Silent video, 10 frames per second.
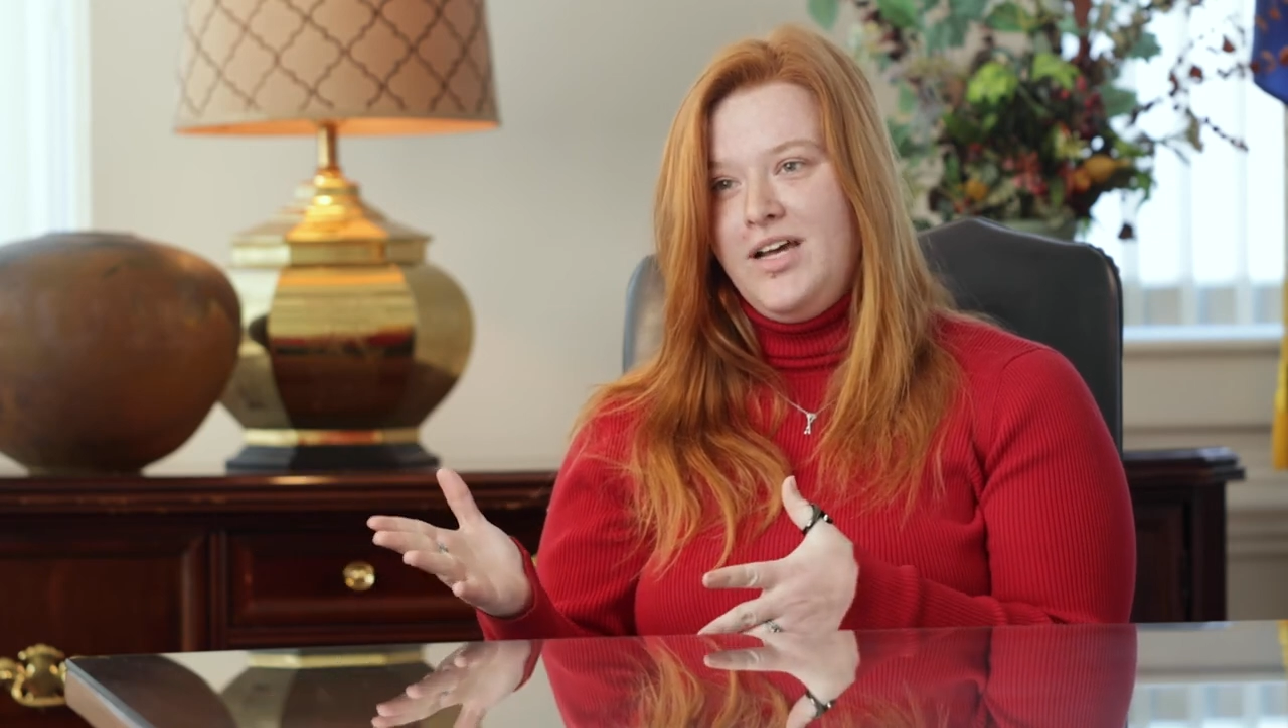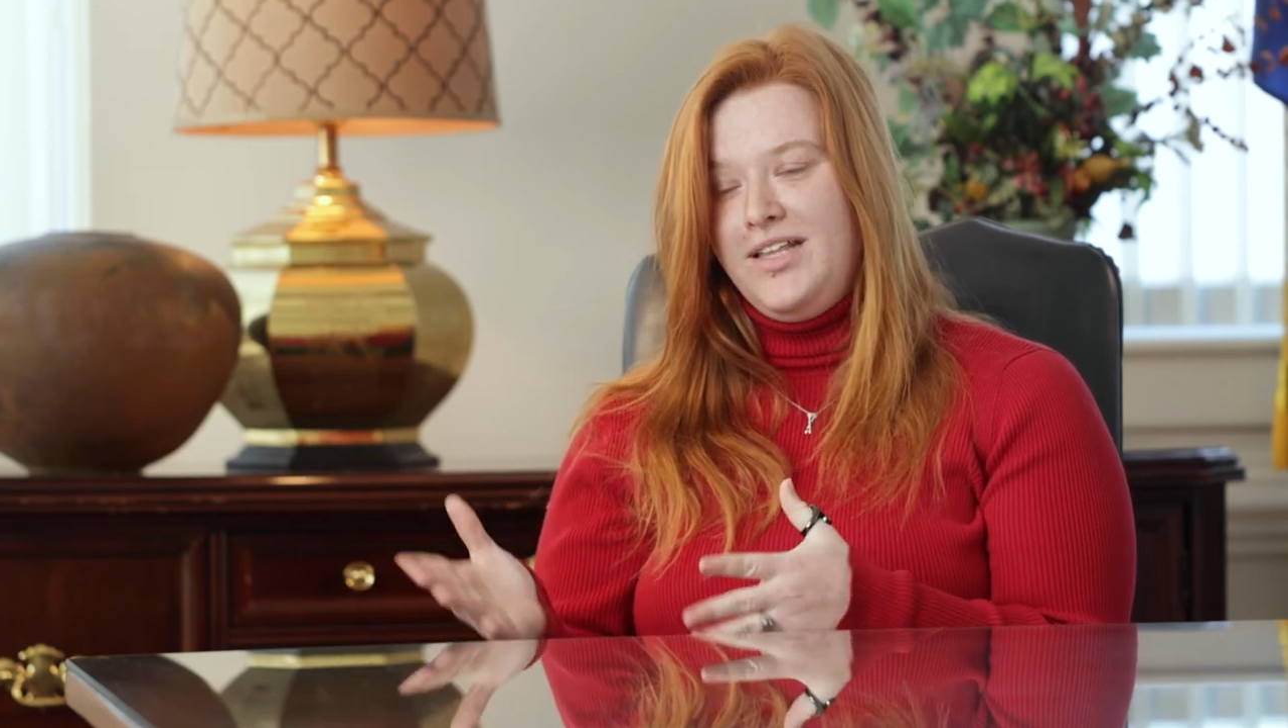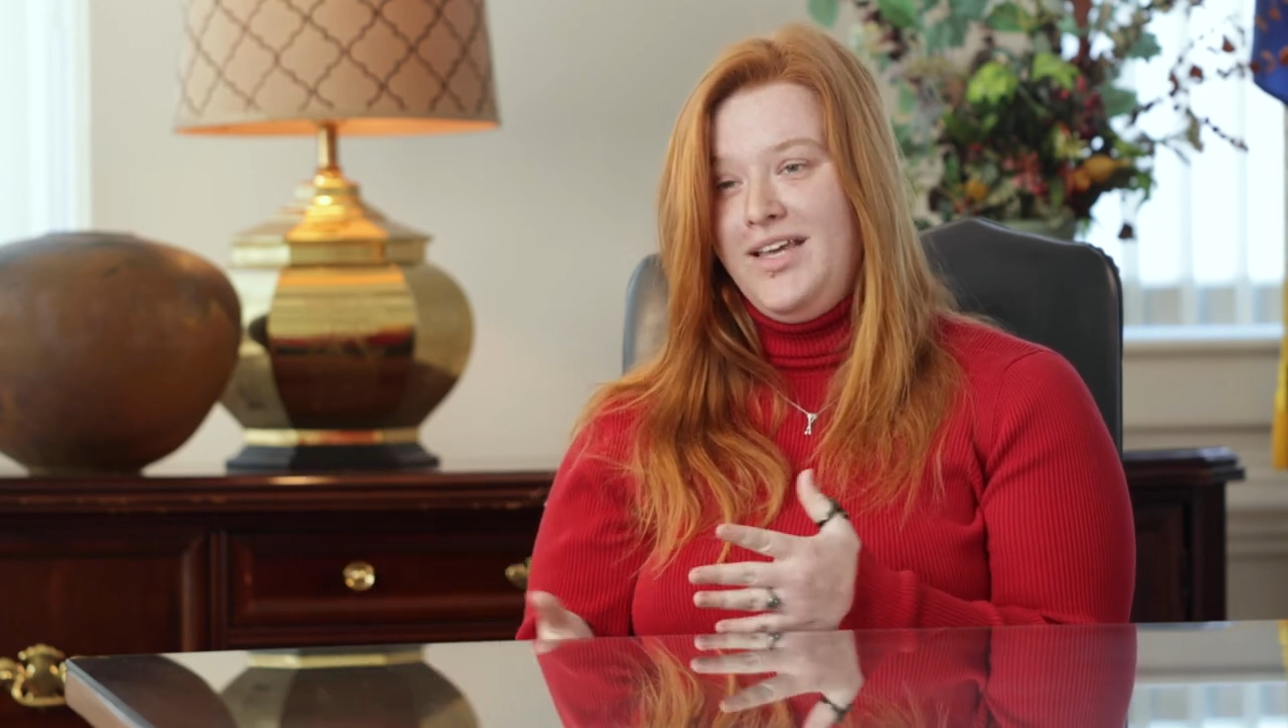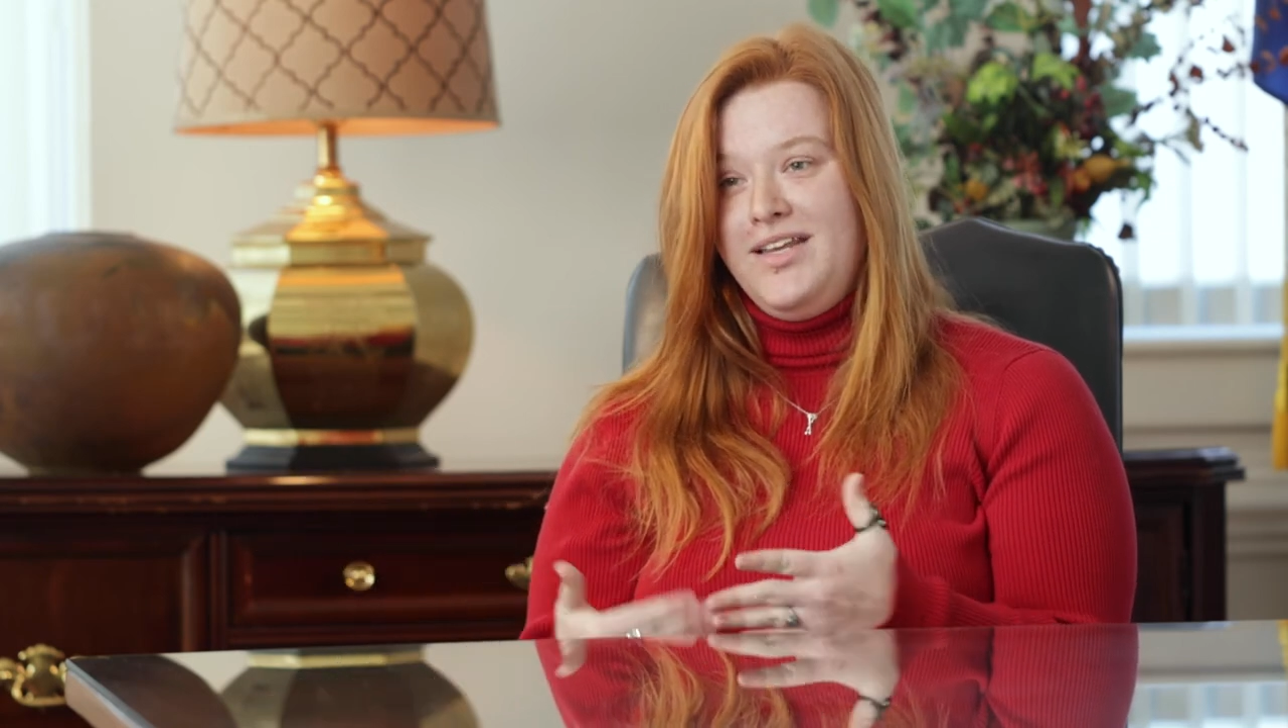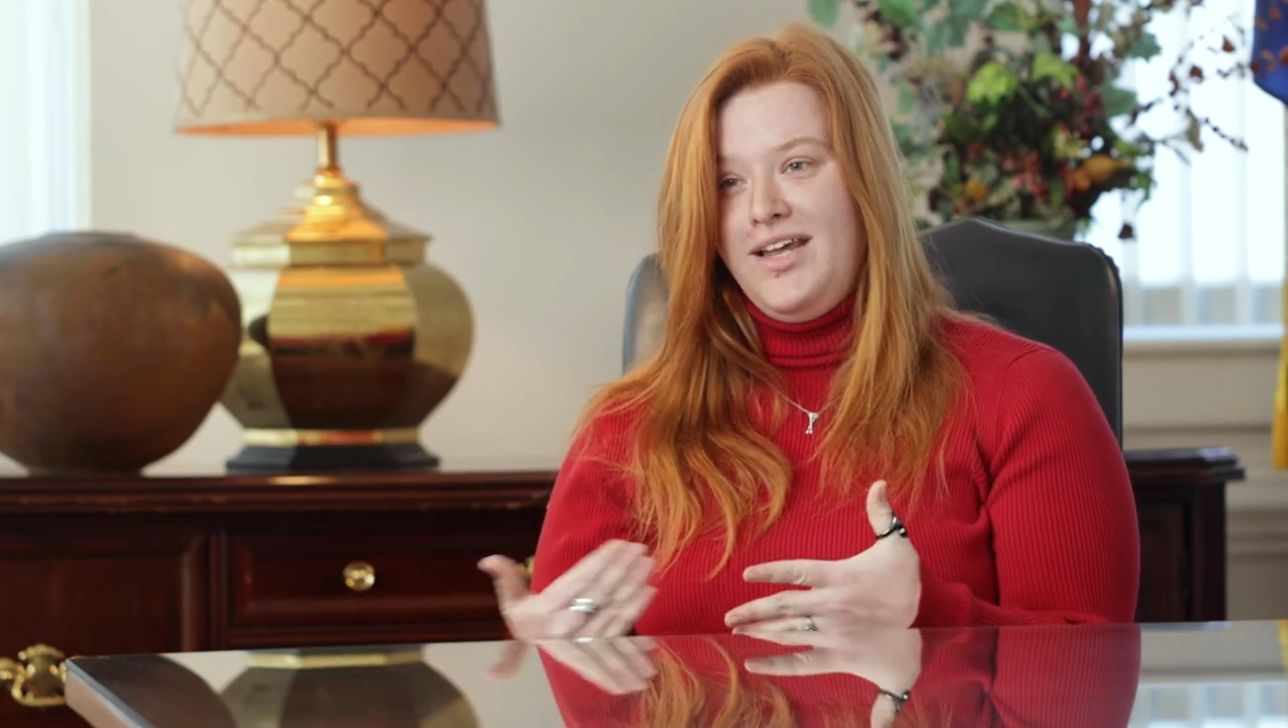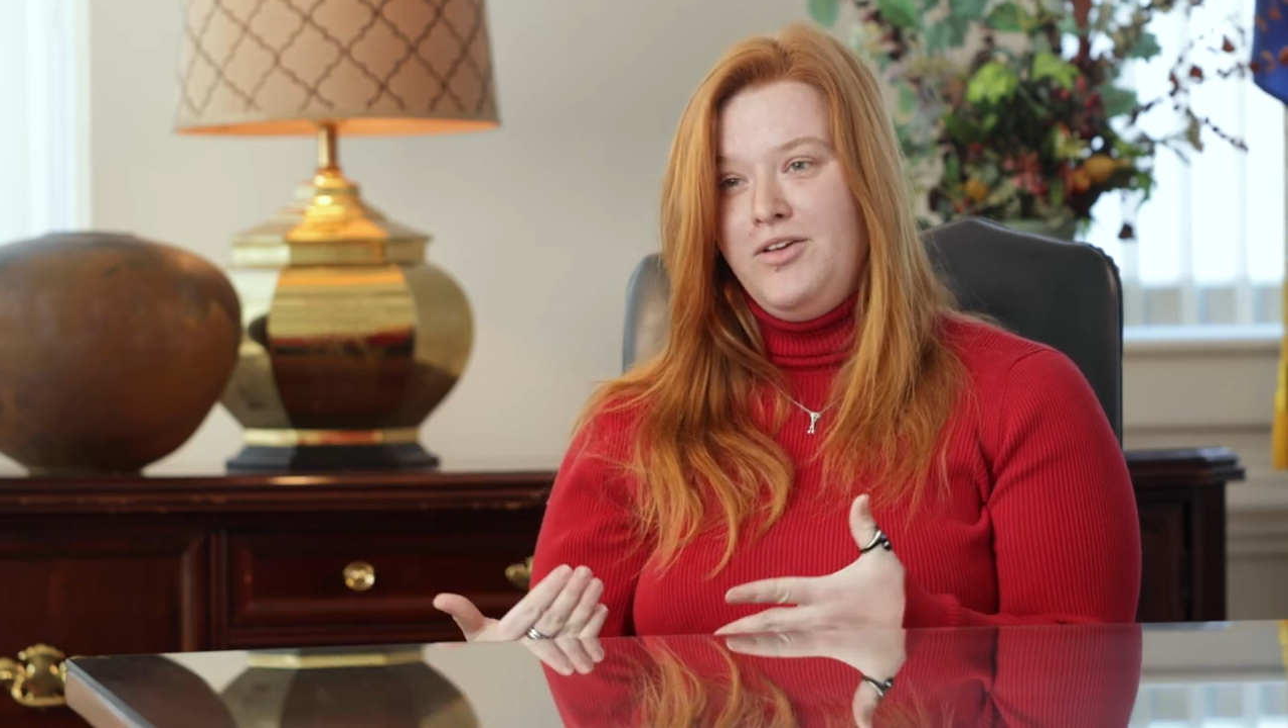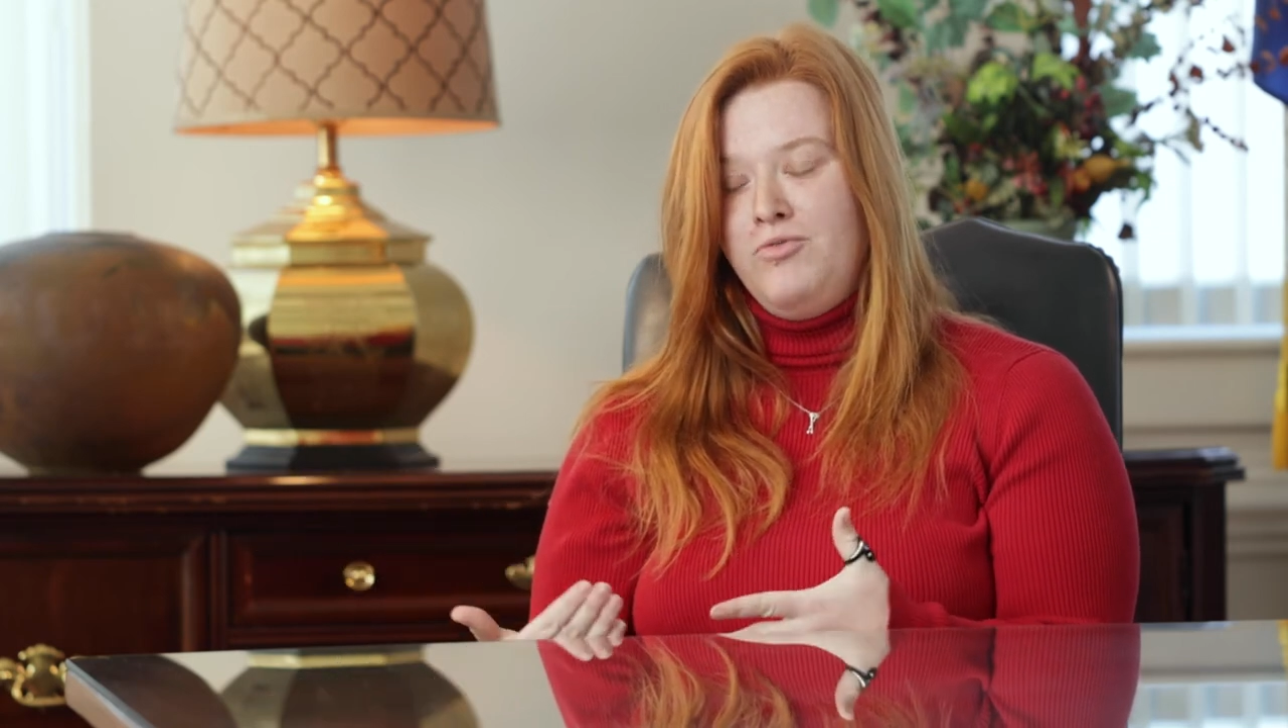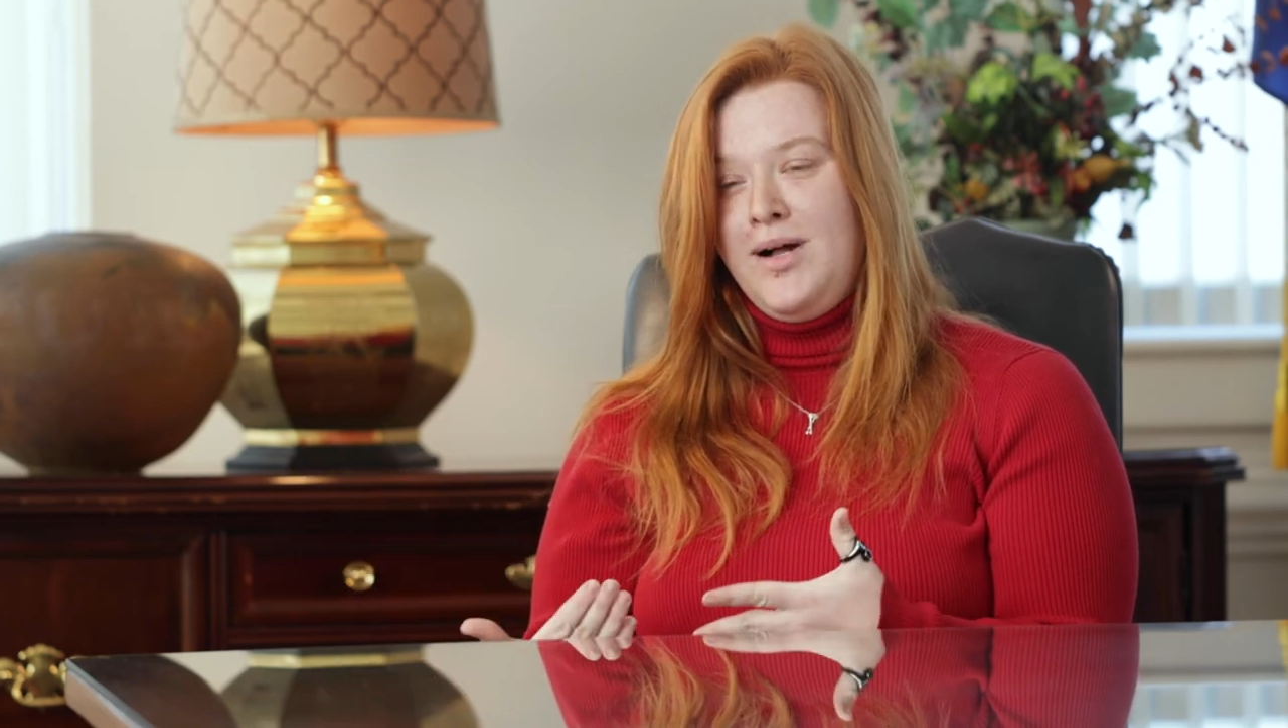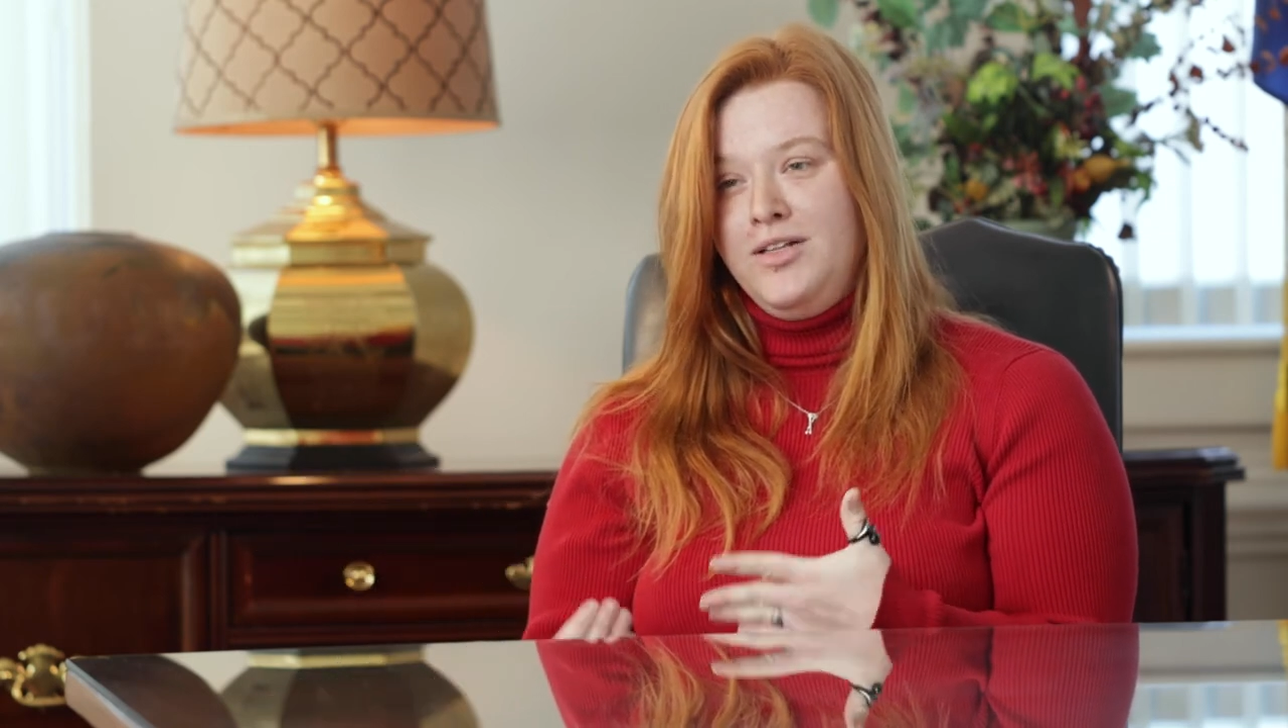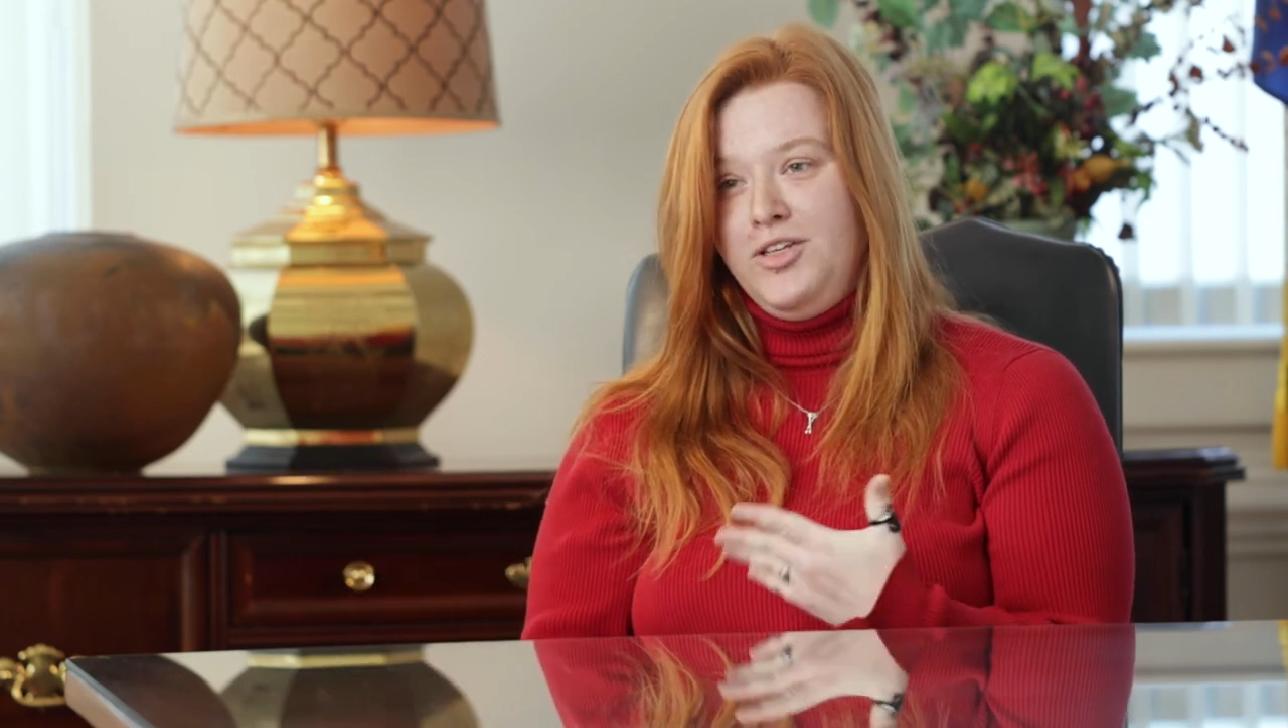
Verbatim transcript: At the end of the day, well,